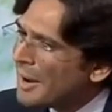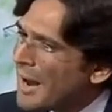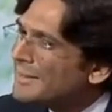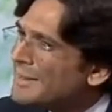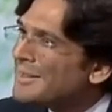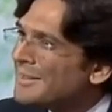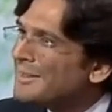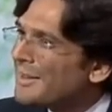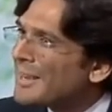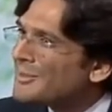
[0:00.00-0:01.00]
I think that
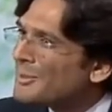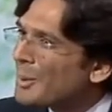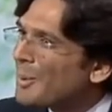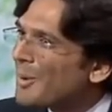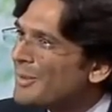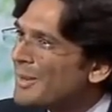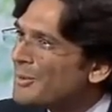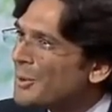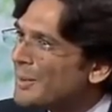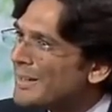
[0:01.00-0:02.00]
in the next couple of
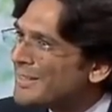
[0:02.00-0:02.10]
days you will